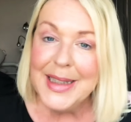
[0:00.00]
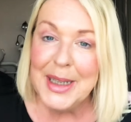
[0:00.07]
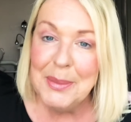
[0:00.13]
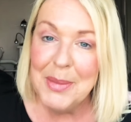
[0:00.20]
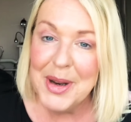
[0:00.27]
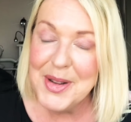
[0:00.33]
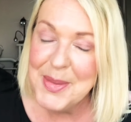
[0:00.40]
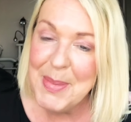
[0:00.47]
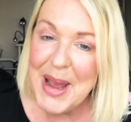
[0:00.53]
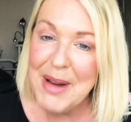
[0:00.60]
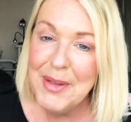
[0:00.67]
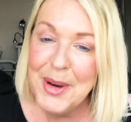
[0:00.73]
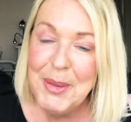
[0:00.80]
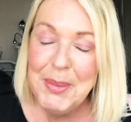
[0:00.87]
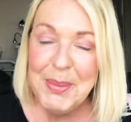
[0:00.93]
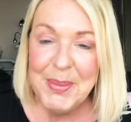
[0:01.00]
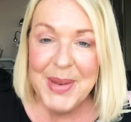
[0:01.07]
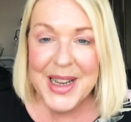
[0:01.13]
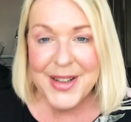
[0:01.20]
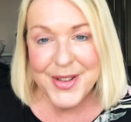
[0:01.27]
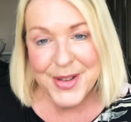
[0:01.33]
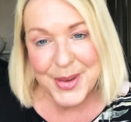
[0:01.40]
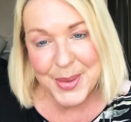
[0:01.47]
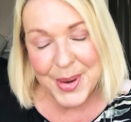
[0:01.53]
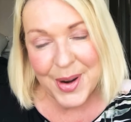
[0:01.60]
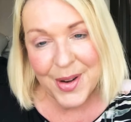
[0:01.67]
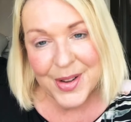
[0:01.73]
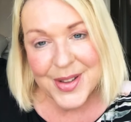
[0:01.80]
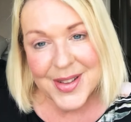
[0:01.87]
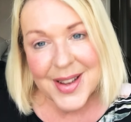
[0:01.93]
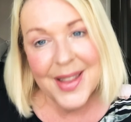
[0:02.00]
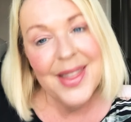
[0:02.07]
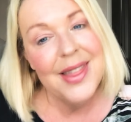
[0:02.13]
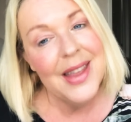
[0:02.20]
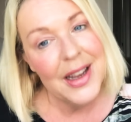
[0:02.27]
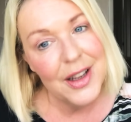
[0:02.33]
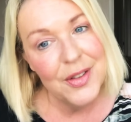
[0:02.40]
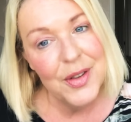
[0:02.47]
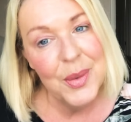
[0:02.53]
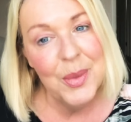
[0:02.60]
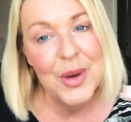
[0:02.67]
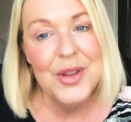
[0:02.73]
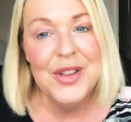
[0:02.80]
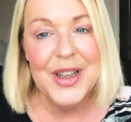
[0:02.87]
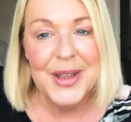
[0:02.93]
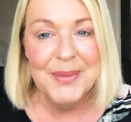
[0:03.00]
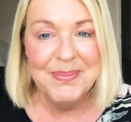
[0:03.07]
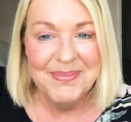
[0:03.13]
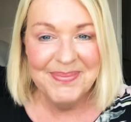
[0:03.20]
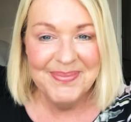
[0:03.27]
in my spare room, please do ask, and thank you for watching.